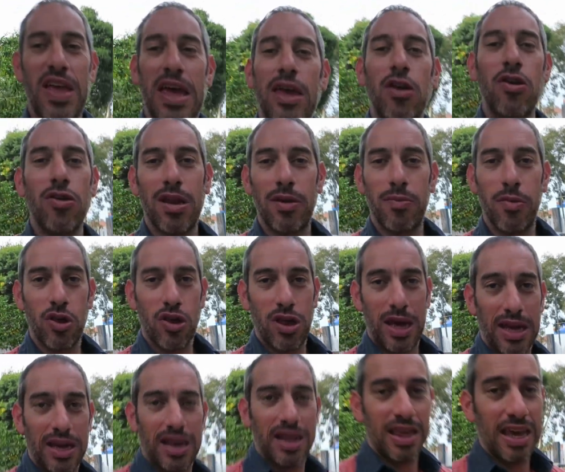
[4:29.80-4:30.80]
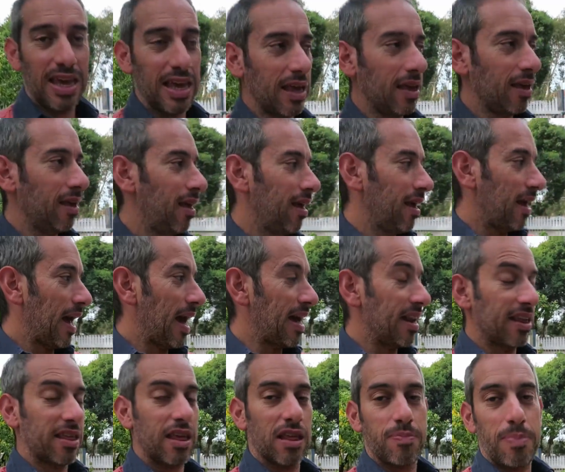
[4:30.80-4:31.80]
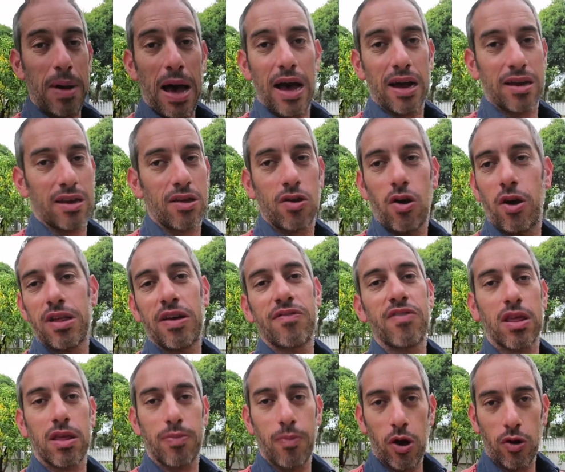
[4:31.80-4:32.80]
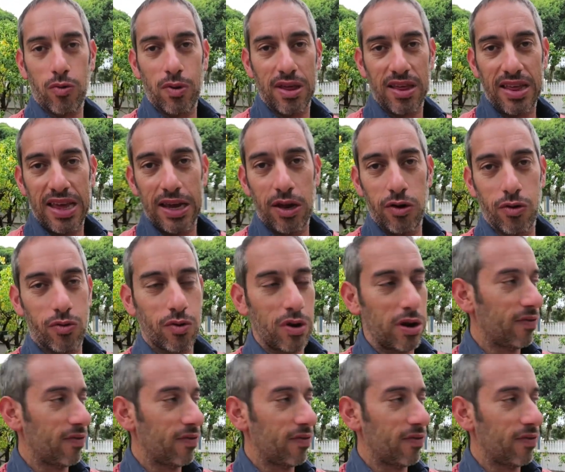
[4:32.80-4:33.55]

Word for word: if they're using a machine to dig, and there's a spark and the guy's having a smoke when he's digging or